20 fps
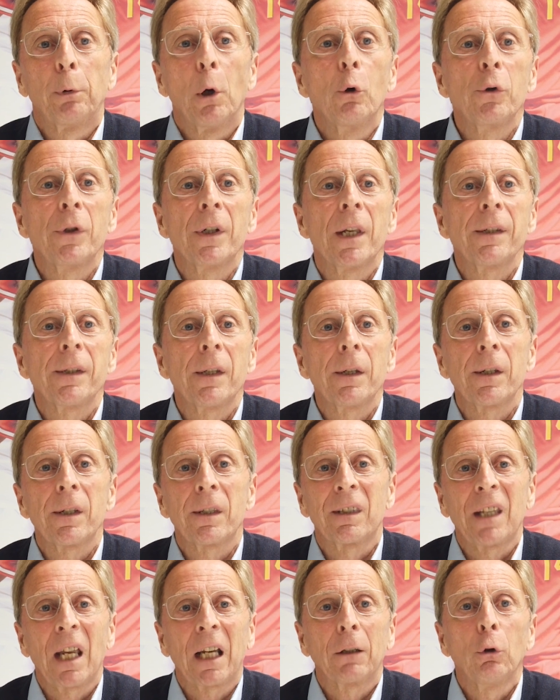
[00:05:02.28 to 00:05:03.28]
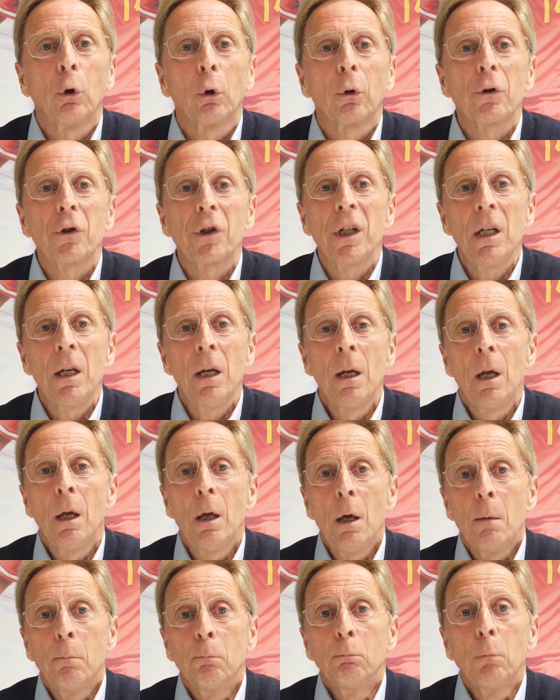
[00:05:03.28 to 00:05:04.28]
processes, technology,
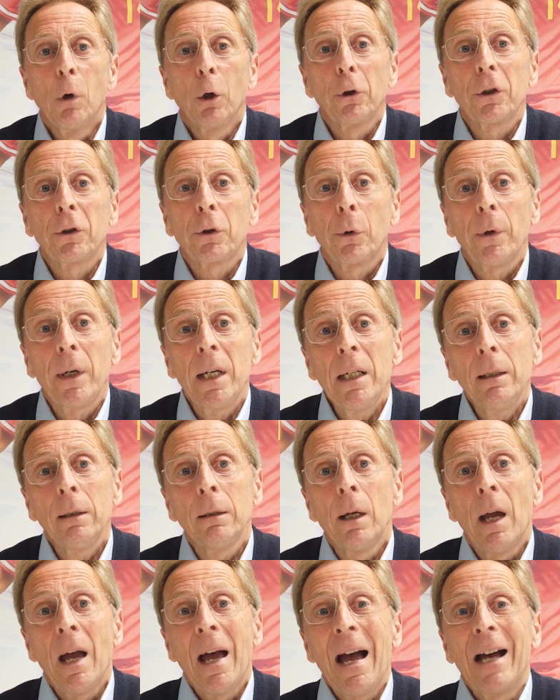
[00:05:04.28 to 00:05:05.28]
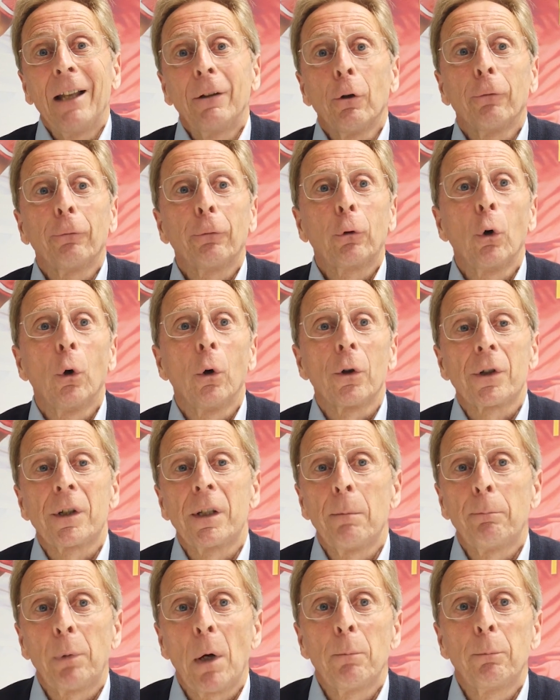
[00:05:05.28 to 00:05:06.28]
monitoring, and of course
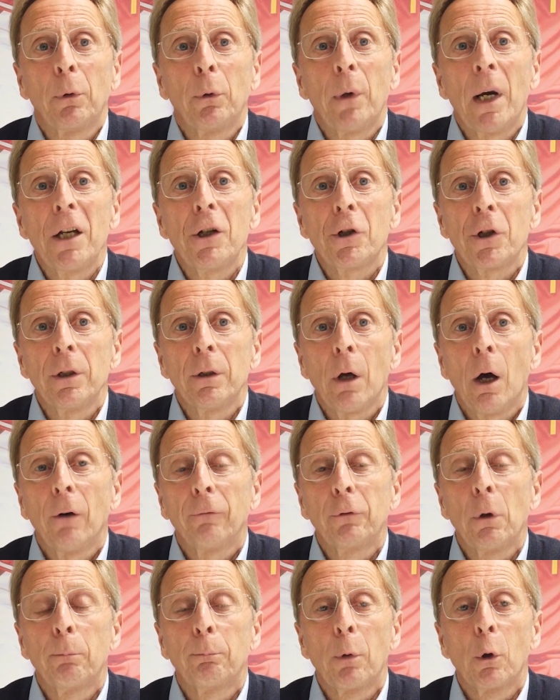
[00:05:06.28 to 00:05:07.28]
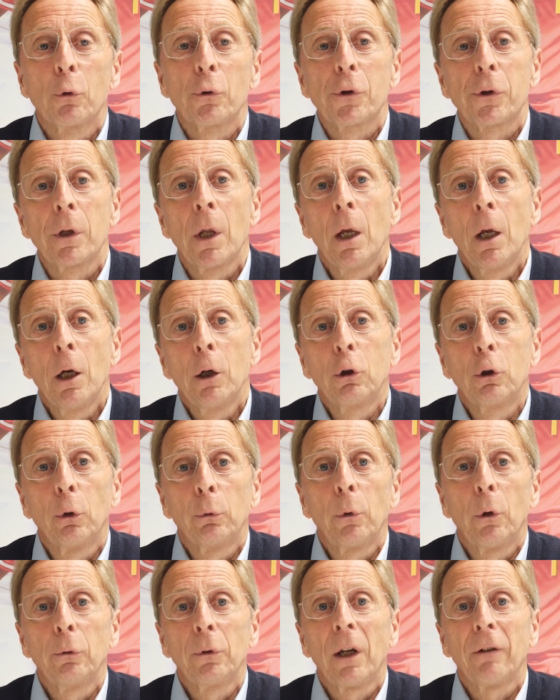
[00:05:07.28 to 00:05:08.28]
the preparation of the
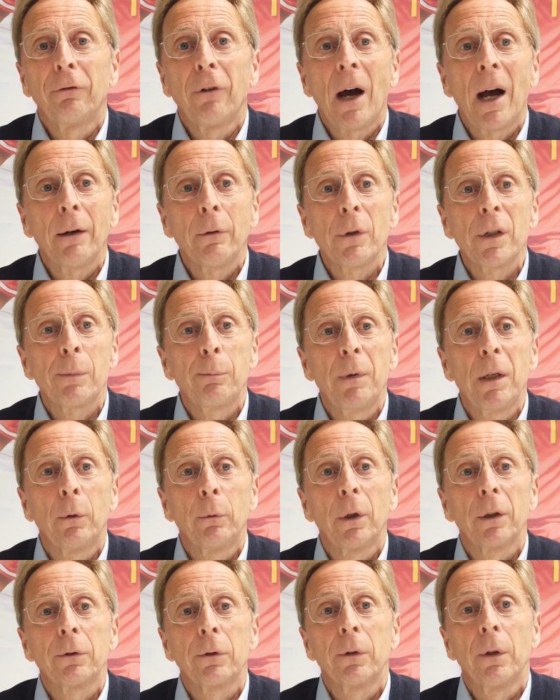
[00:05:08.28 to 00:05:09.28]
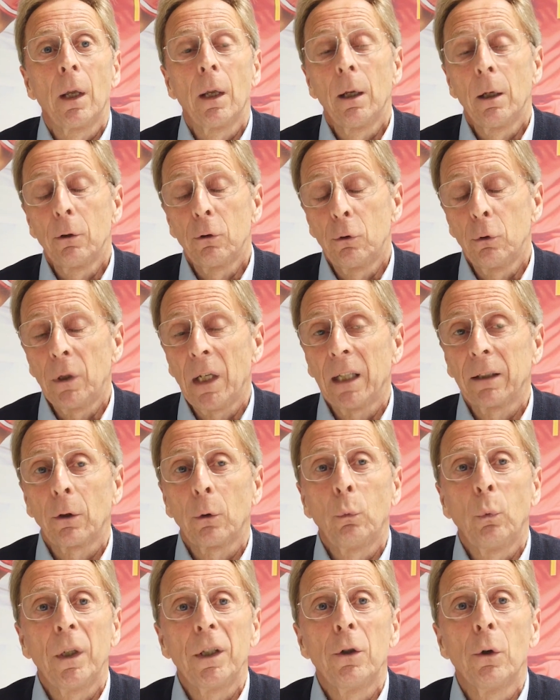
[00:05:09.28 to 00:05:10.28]
post-coronavirus period
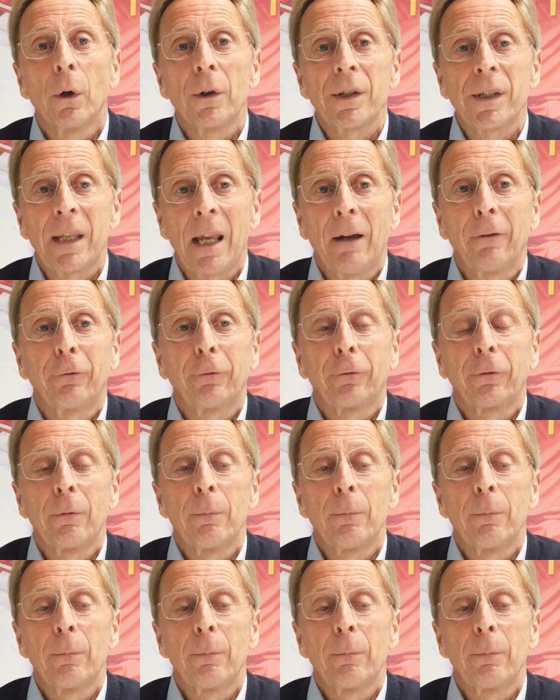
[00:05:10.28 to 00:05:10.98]
together with your staff.